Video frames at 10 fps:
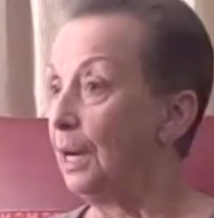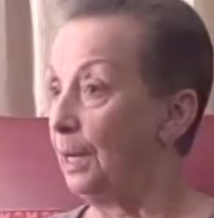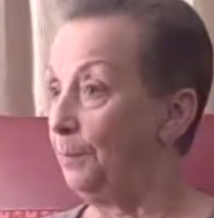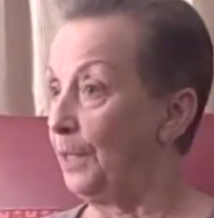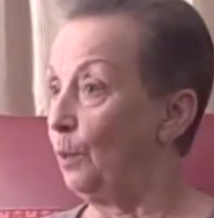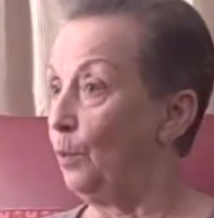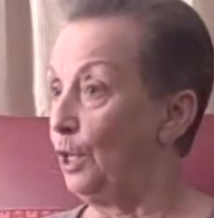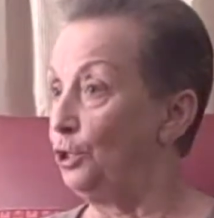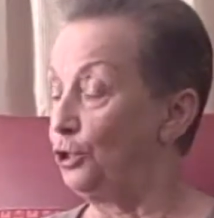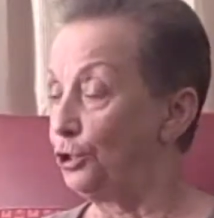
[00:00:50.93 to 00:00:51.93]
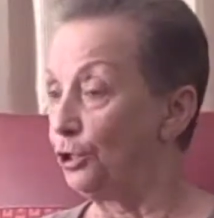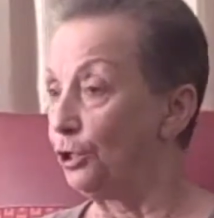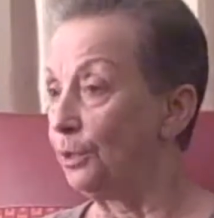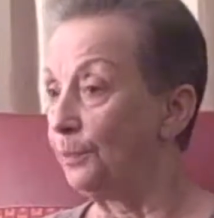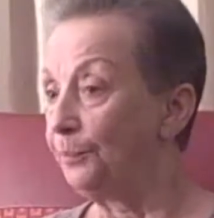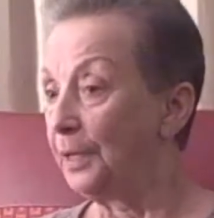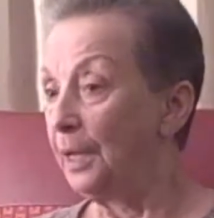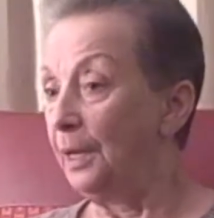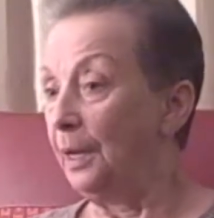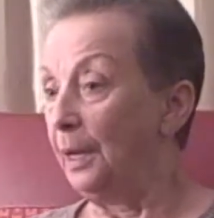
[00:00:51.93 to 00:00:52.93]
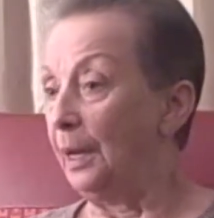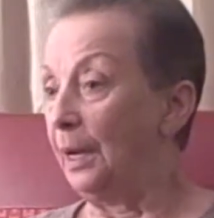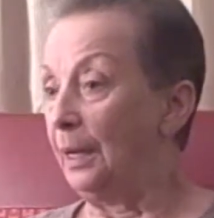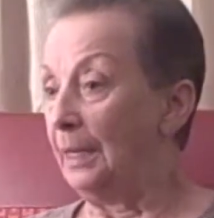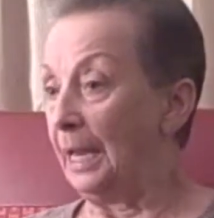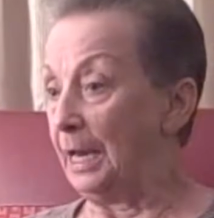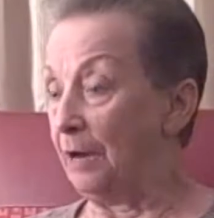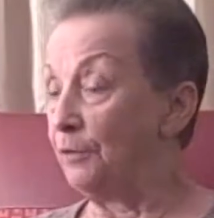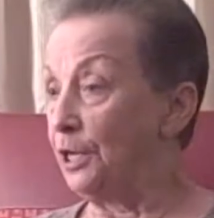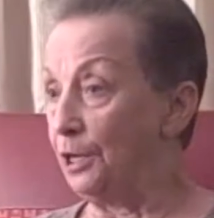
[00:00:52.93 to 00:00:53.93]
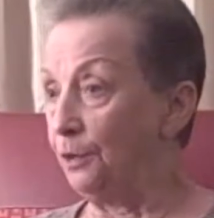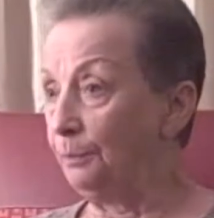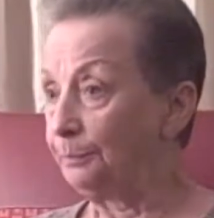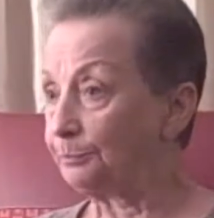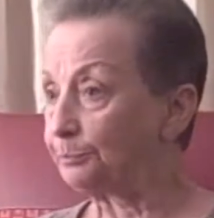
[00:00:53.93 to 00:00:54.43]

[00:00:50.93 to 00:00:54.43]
that we insure. And every year,